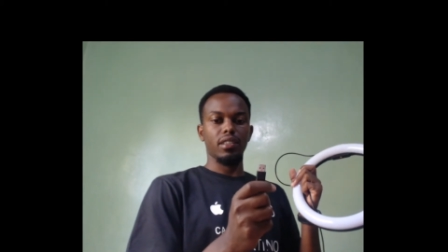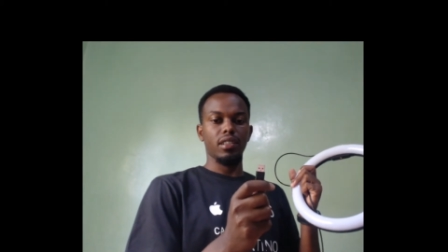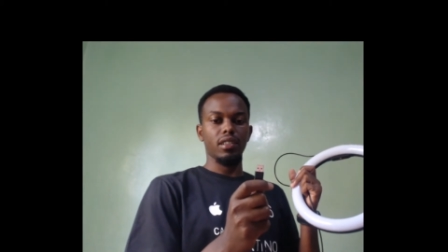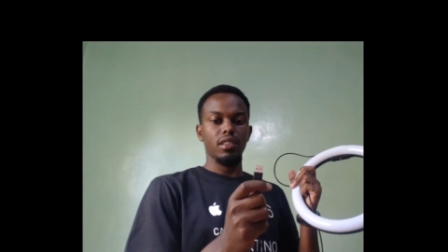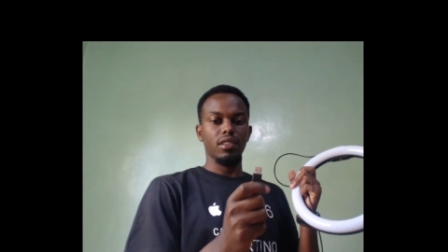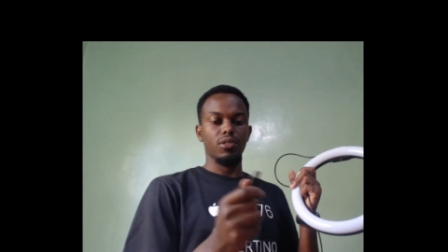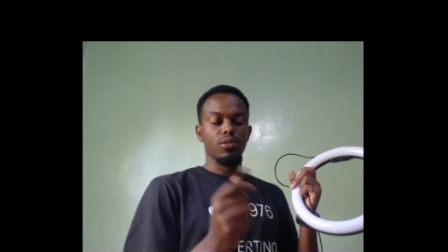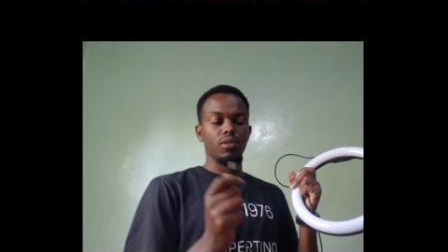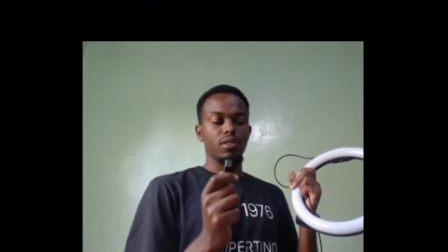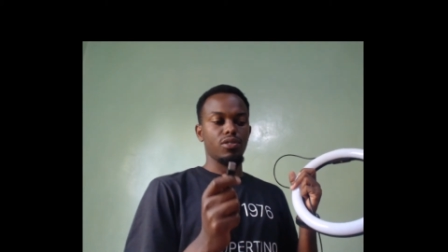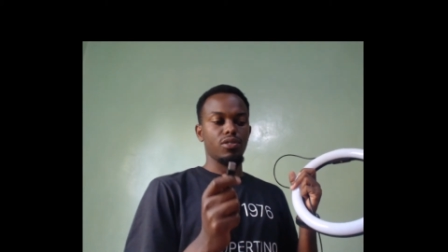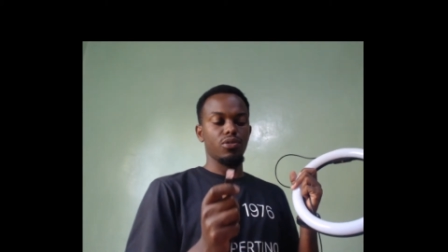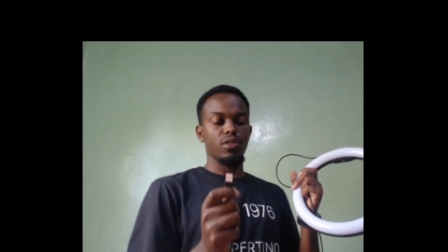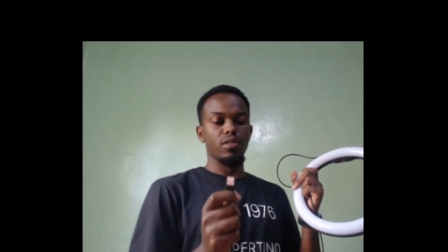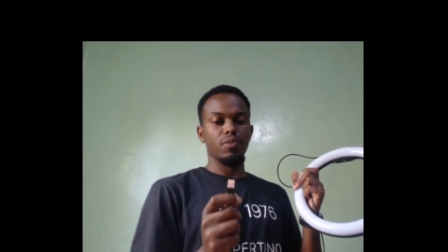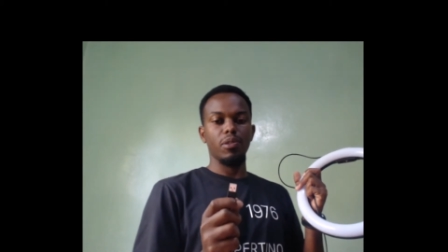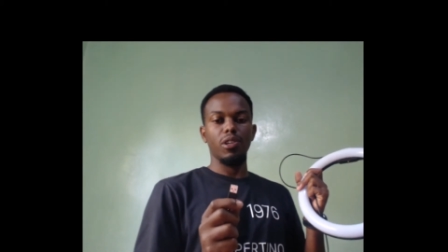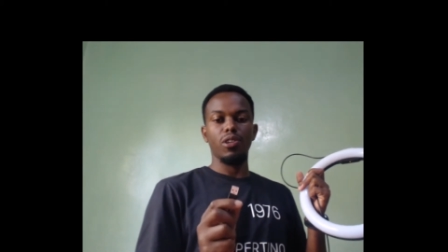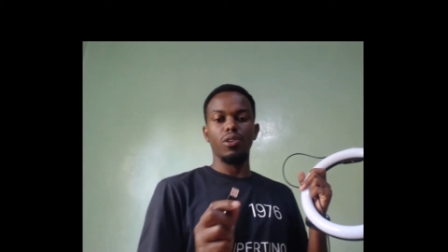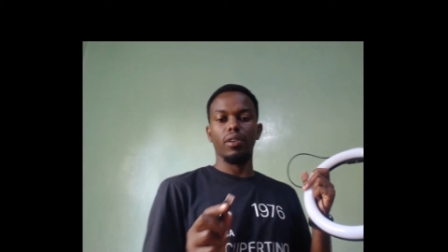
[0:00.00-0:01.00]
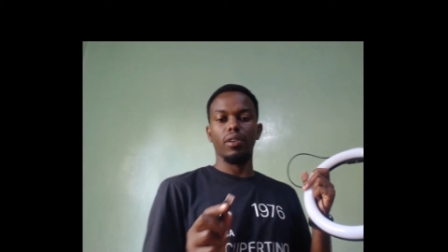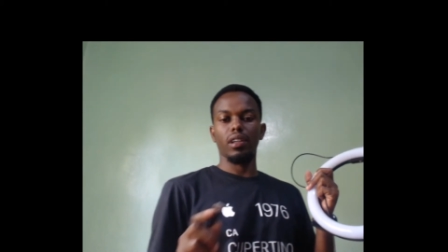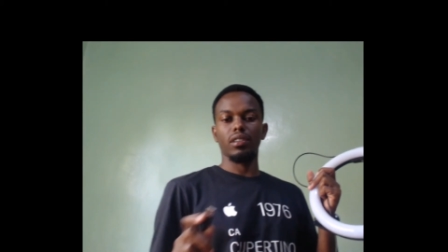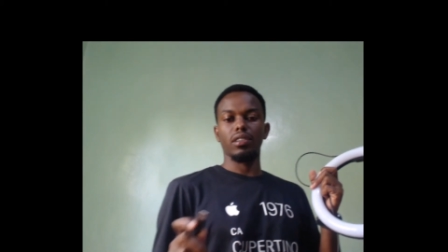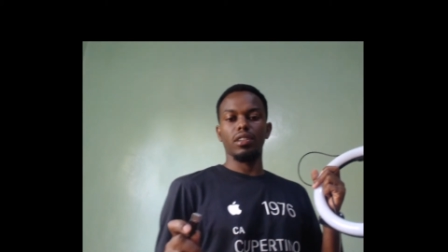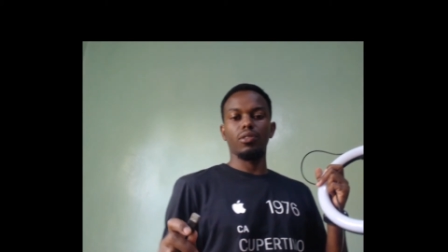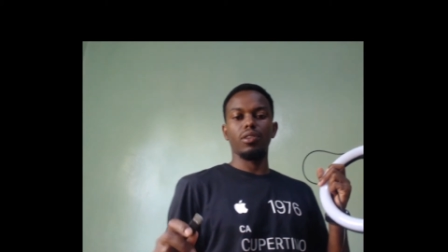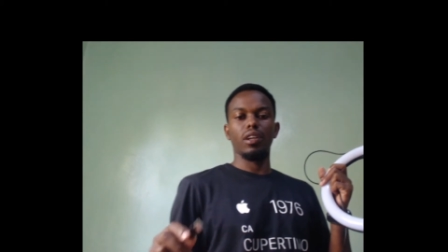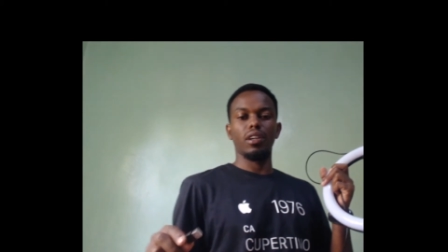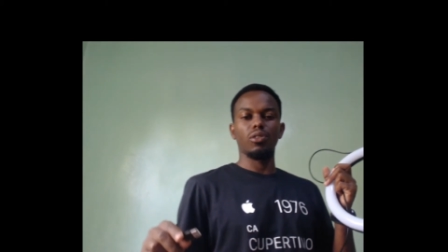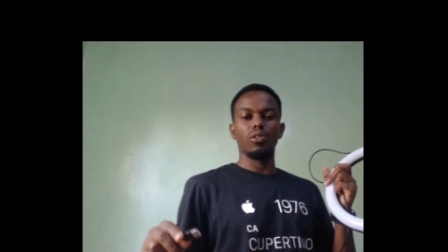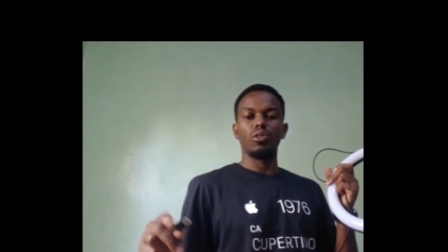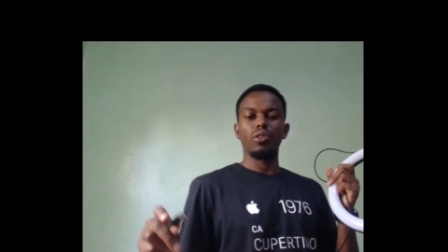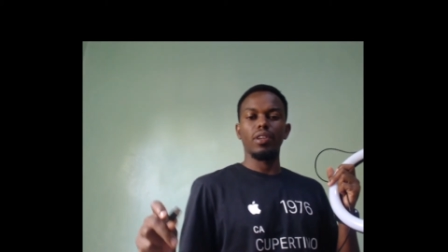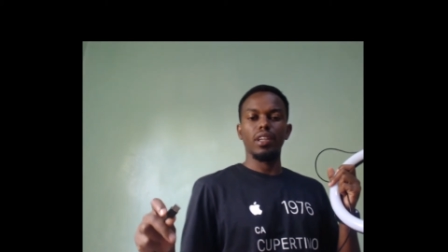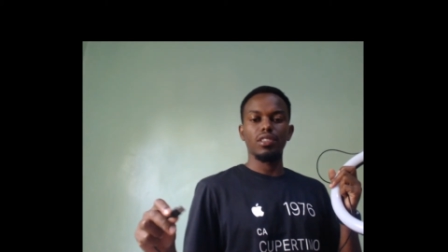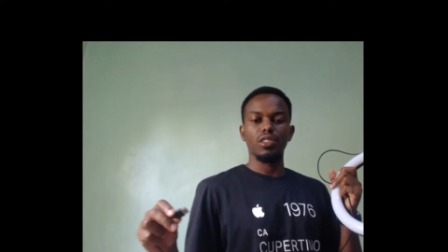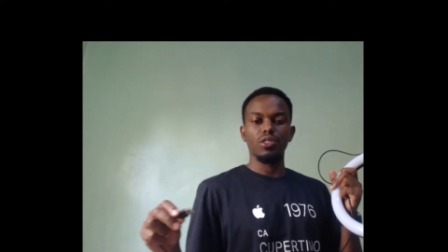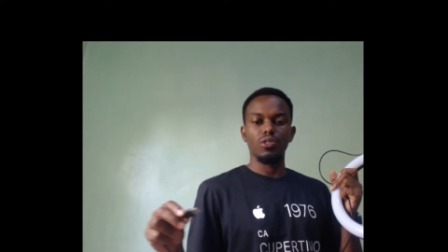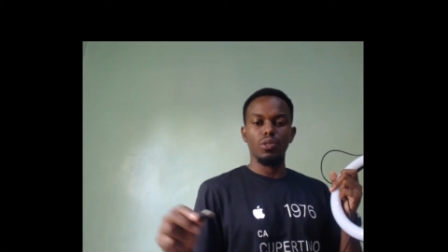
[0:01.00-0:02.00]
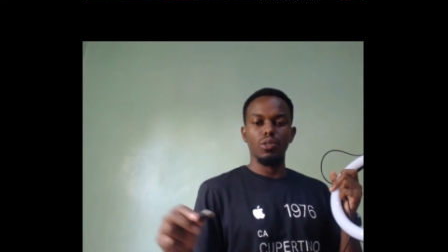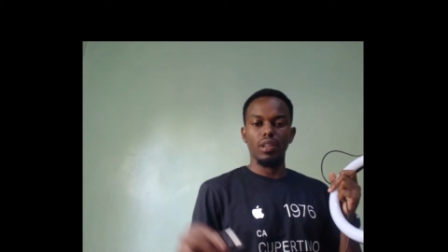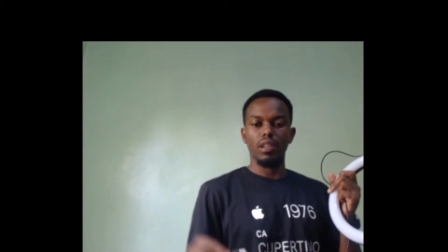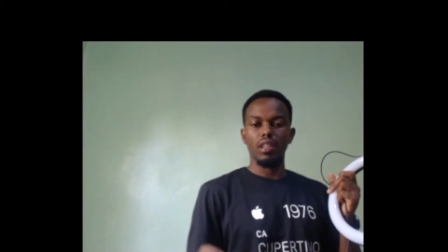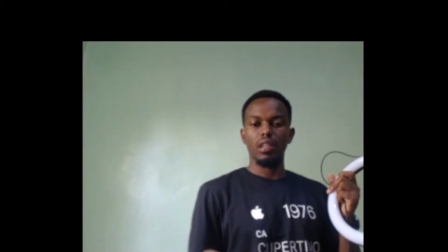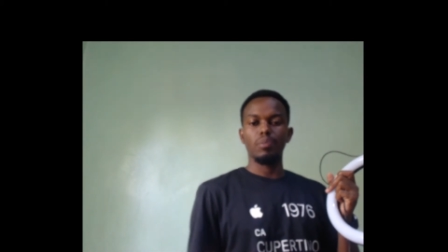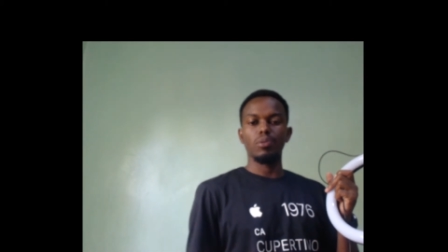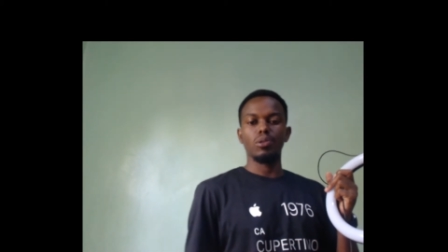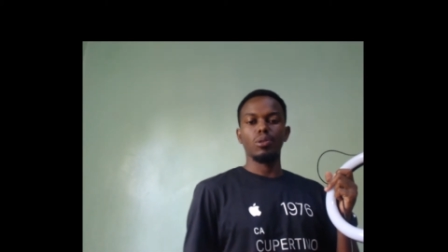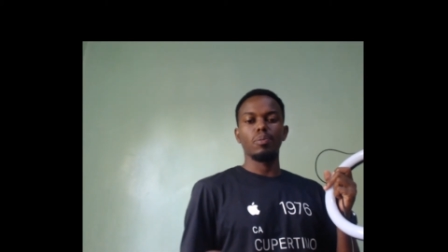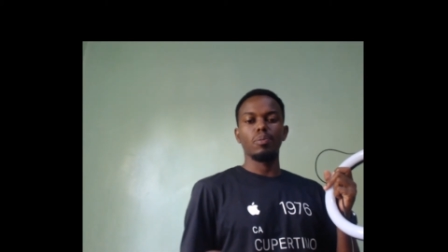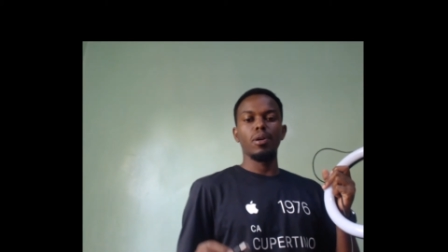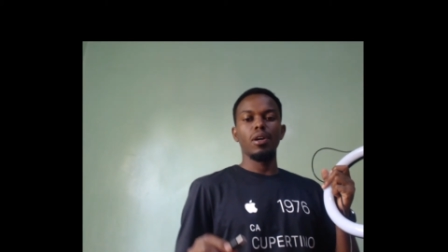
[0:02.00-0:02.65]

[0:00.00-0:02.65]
So this USB connector, you can connect it to your laptop.